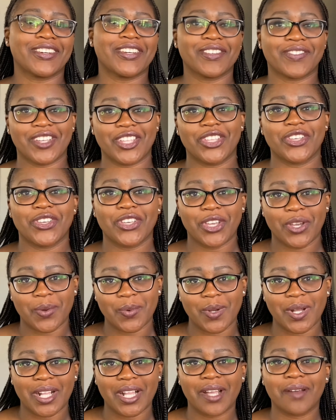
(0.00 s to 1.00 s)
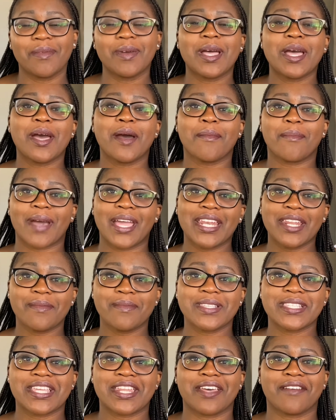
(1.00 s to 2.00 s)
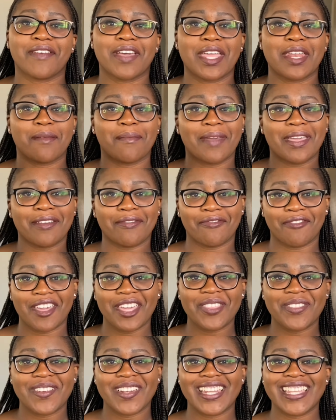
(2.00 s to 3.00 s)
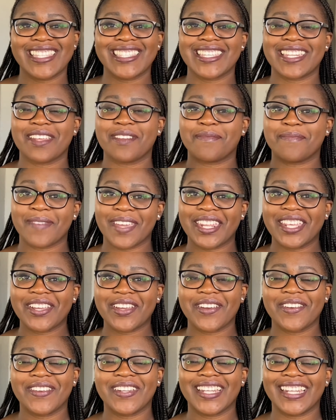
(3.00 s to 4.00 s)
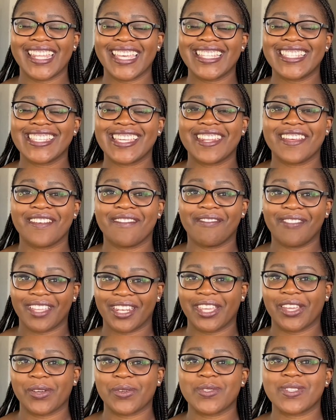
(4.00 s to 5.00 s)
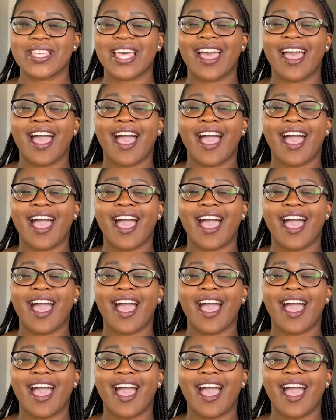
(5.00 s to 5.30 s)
If you're new here, welcome. My name is Anava and I make faith related and medical related videos.